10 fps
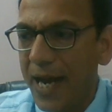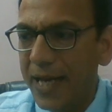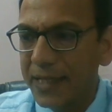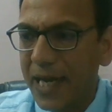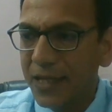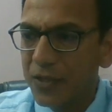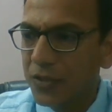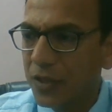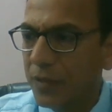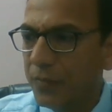and that
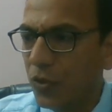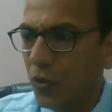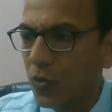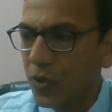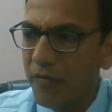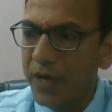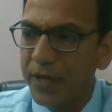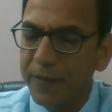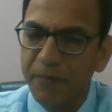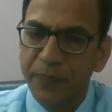is
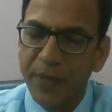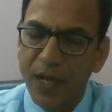covered